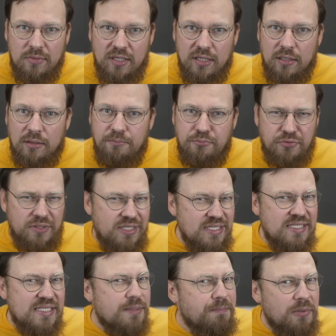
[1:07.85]
a pretty
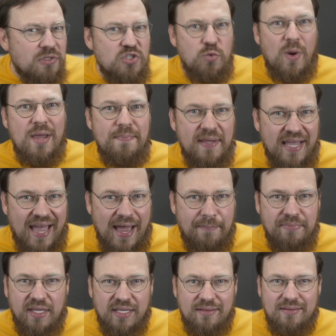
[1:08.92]
simple swiping
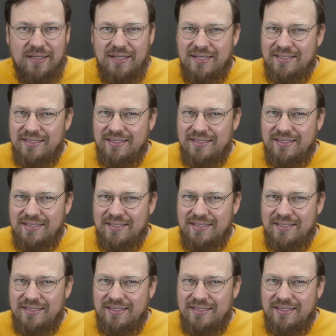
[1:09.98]
app that